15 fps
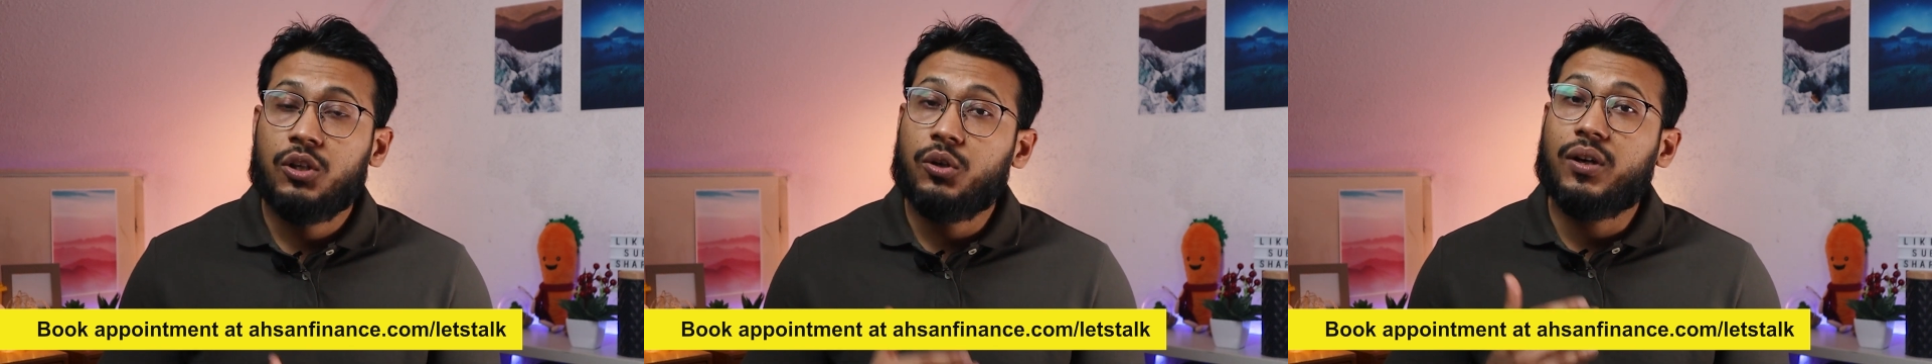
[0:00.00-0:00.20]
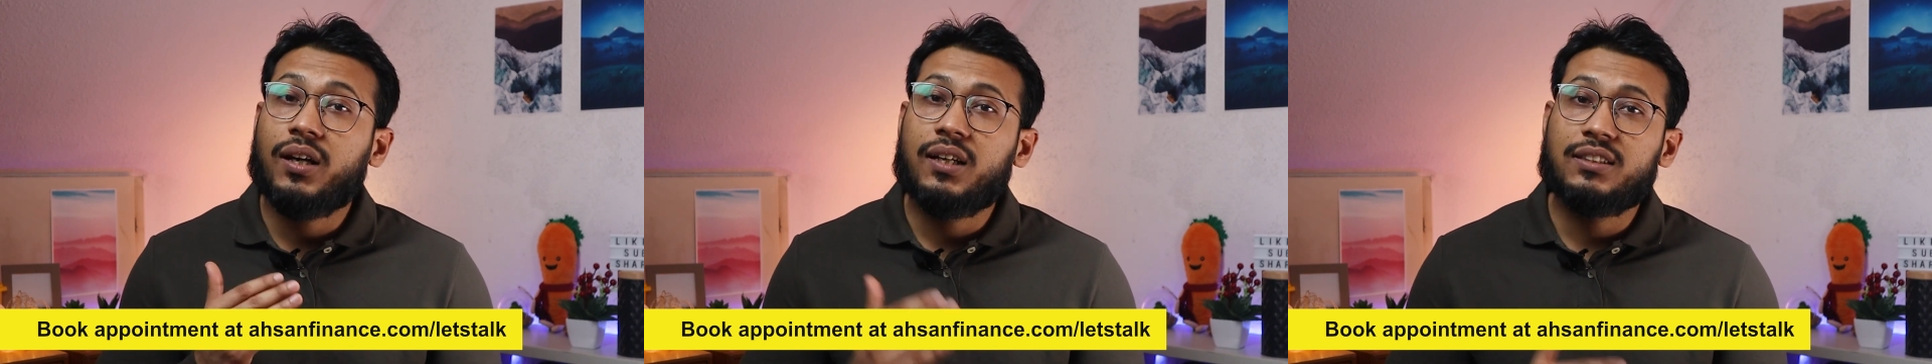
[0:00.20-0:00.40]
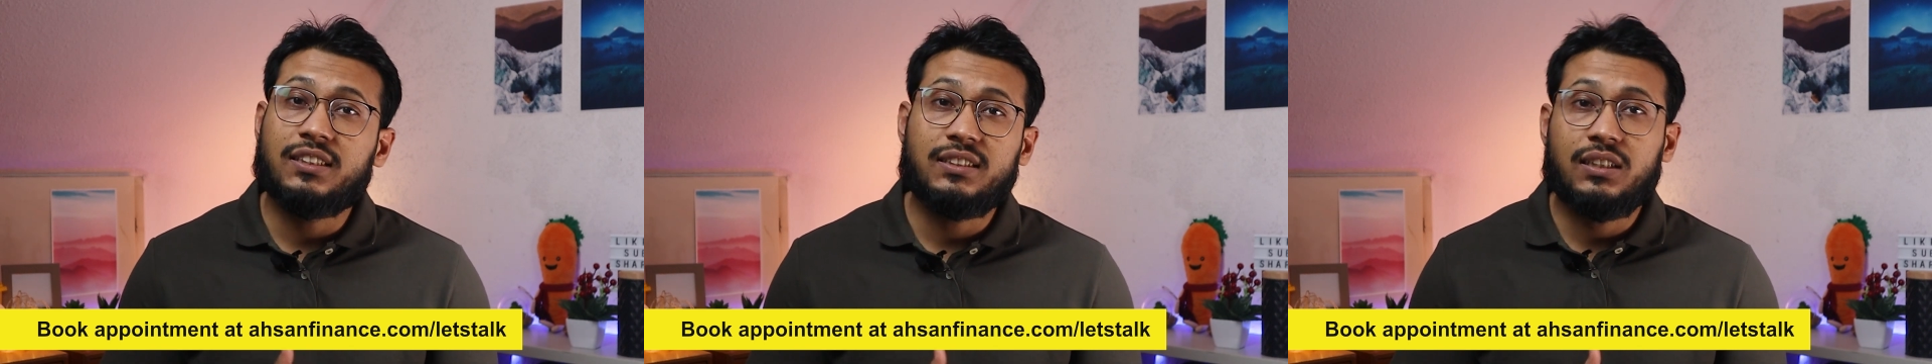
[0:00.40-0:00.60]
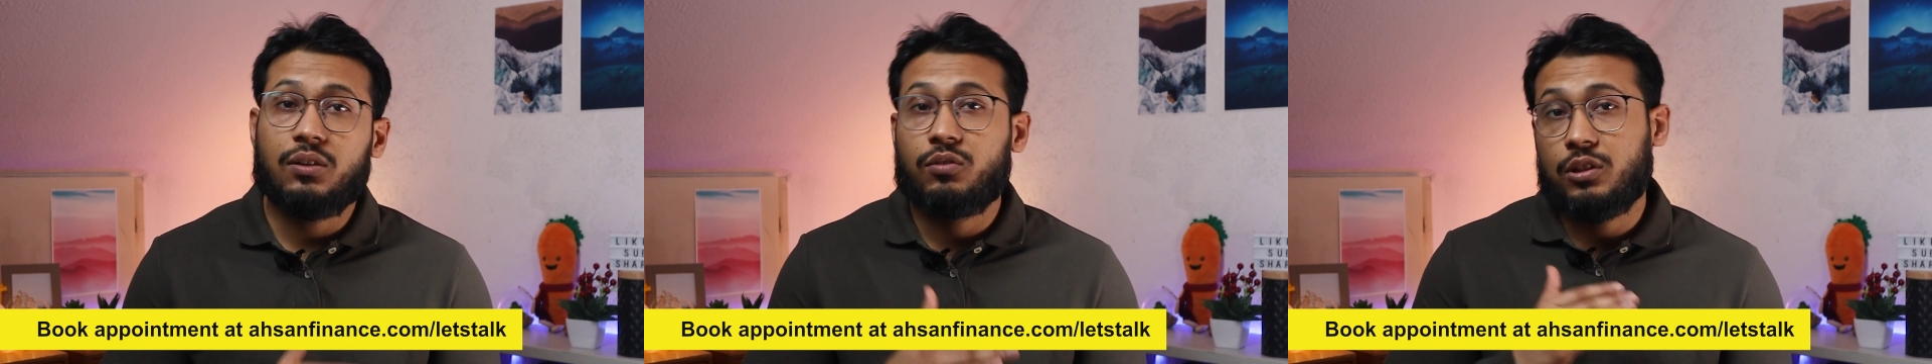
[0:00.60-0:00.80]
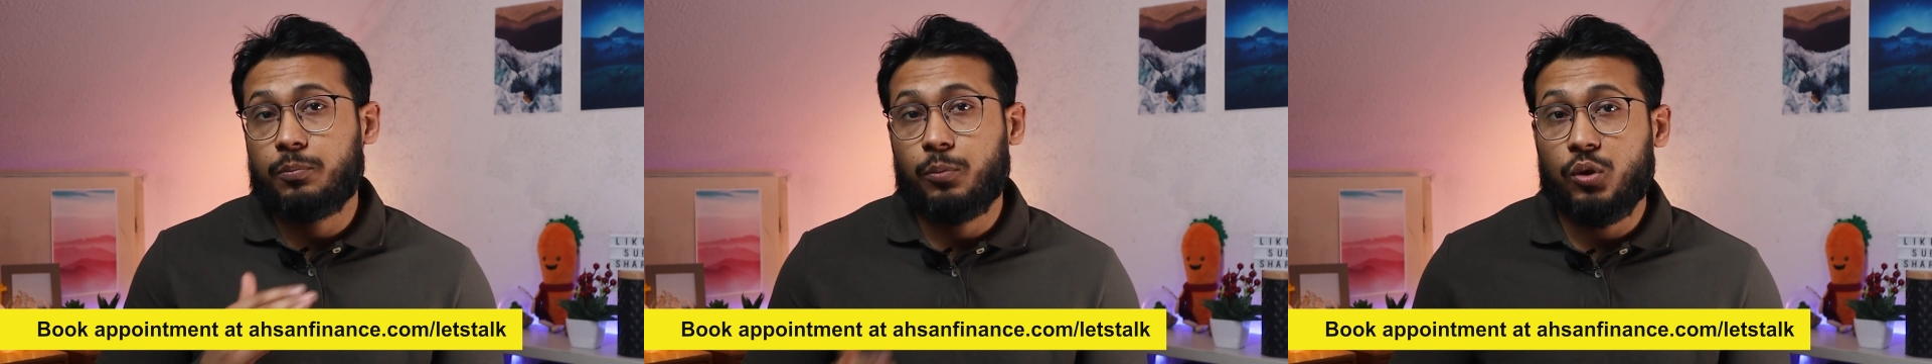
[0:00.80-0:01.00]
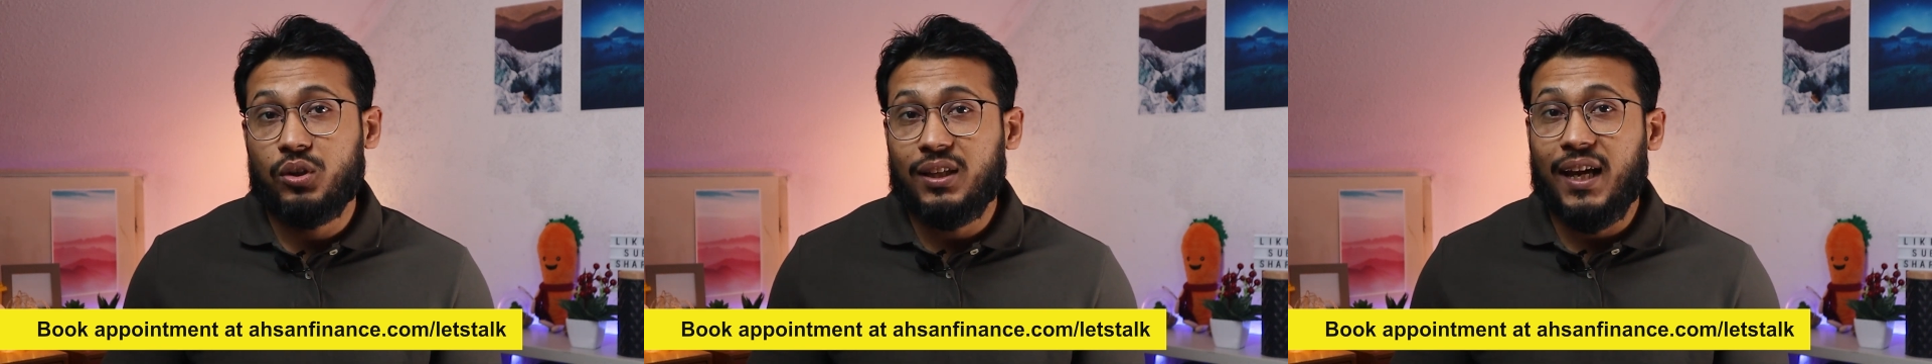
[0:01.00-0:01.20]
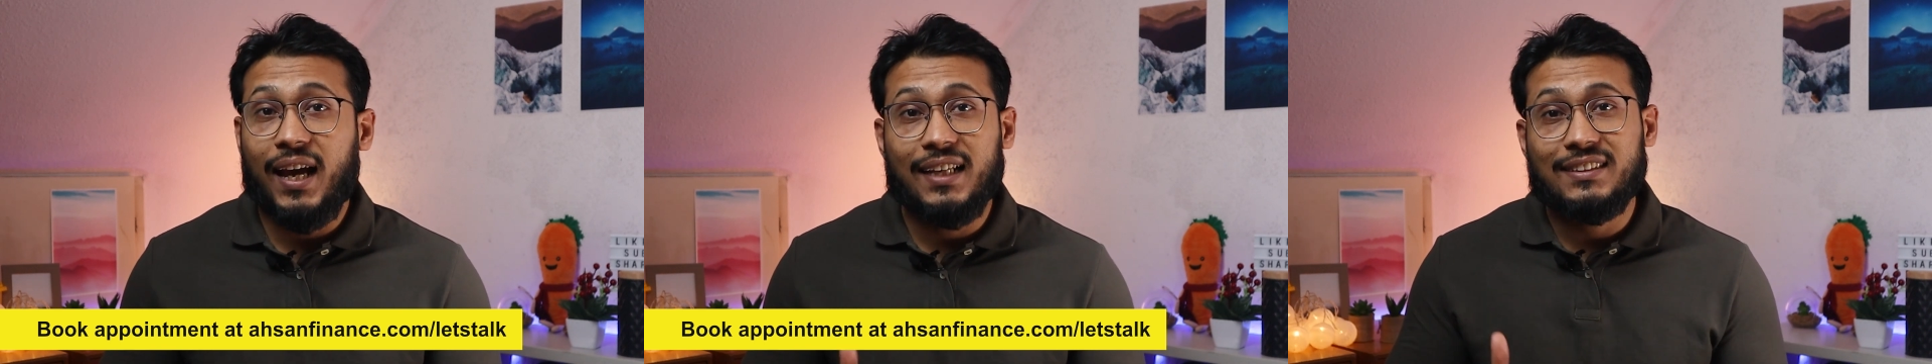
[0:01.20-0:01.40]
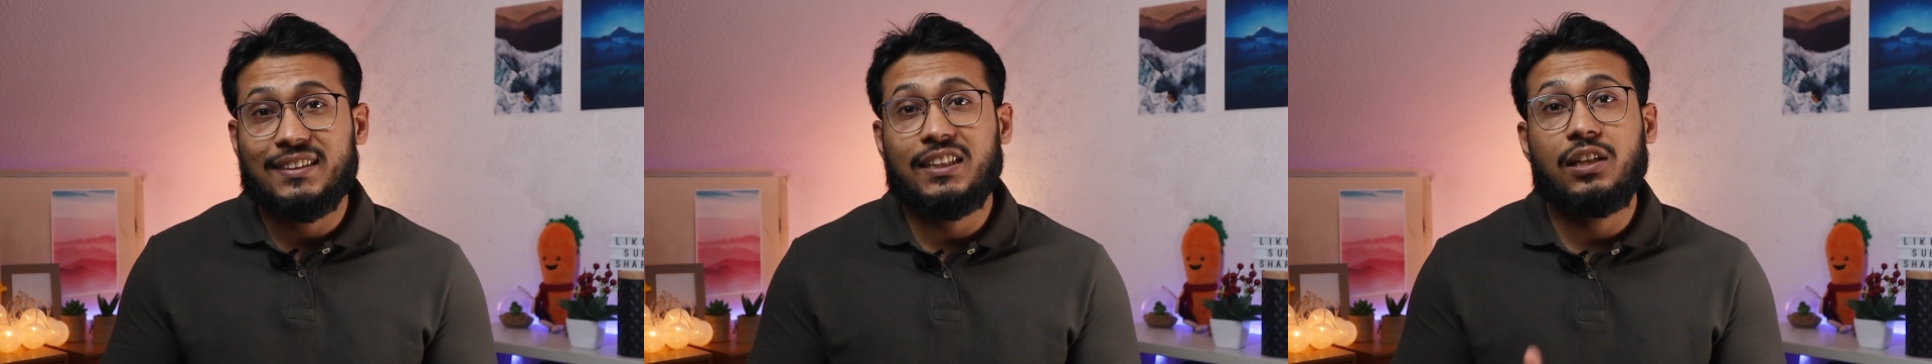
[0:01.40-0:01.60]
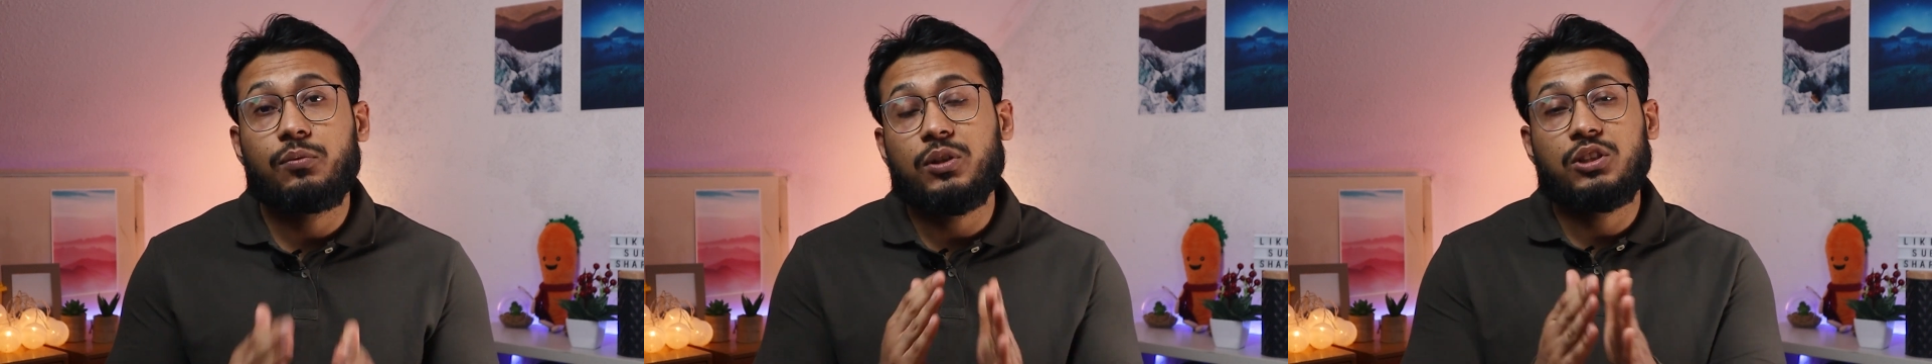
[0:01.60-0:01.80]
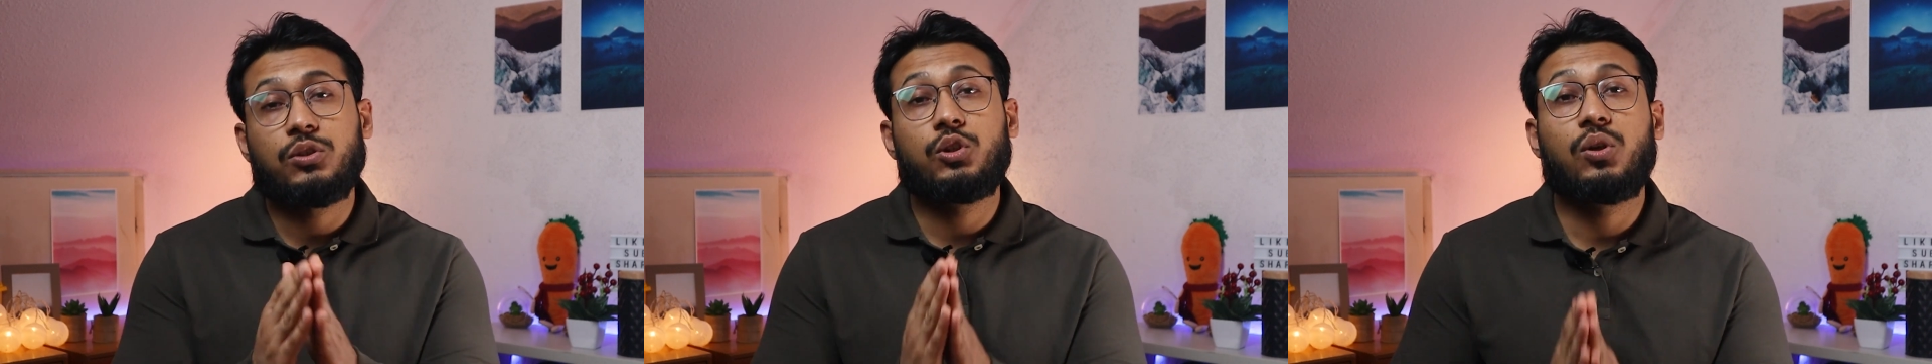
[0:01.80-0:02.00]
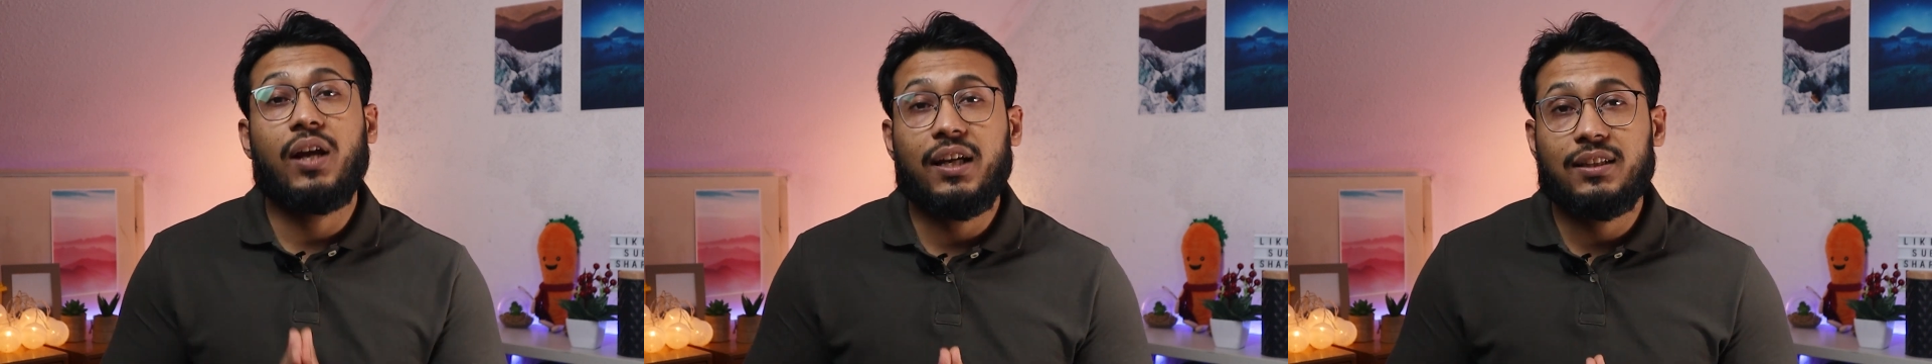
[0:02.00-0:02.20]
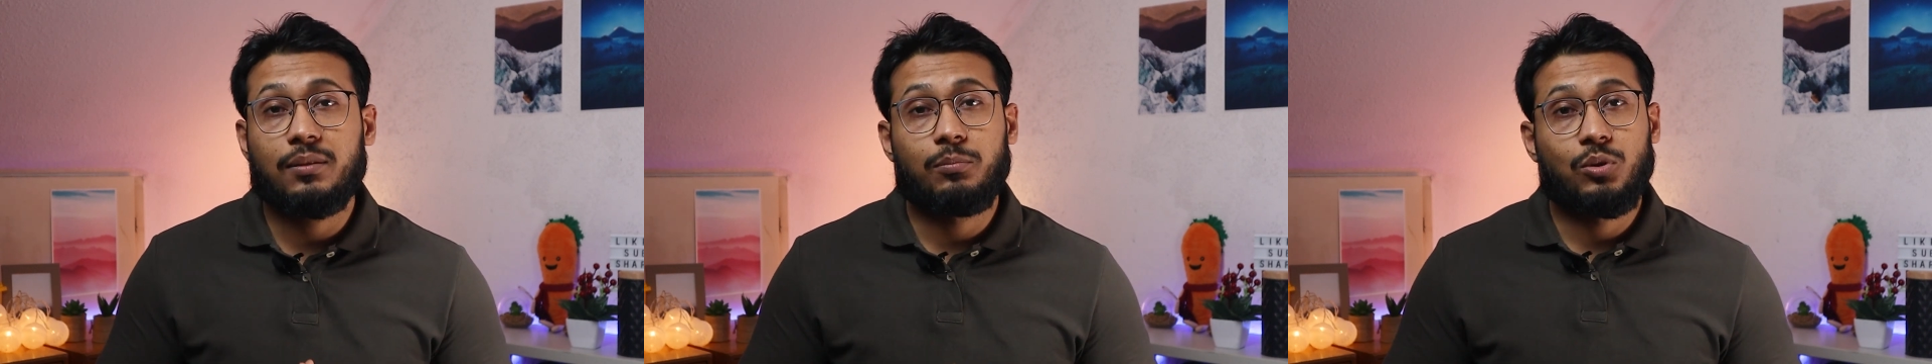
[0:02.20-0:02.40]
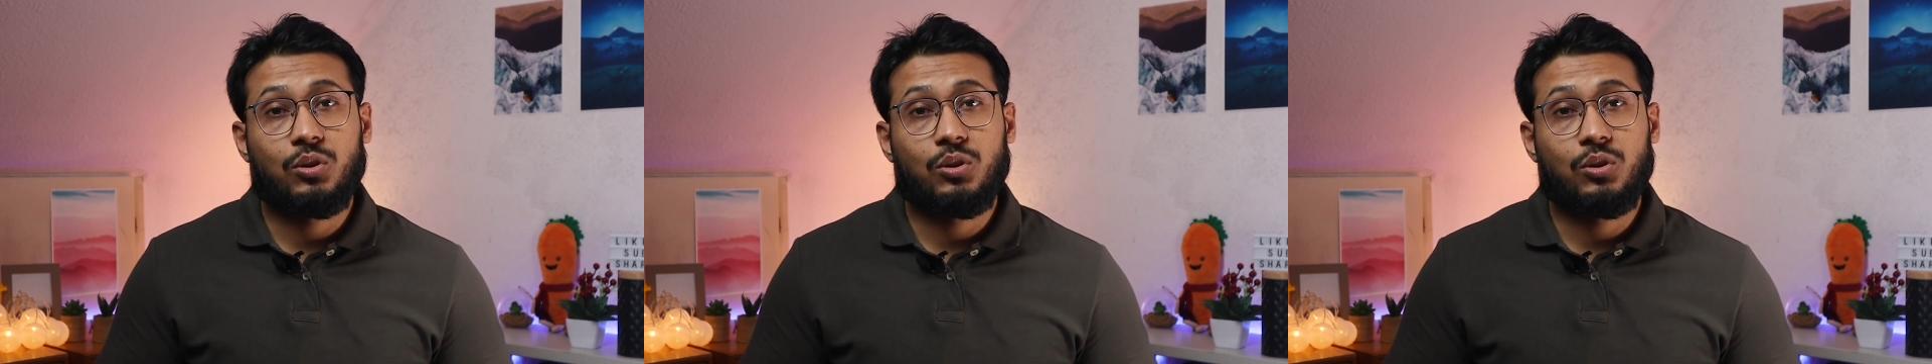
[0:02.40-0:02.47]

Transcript: You can register with both and see which you like the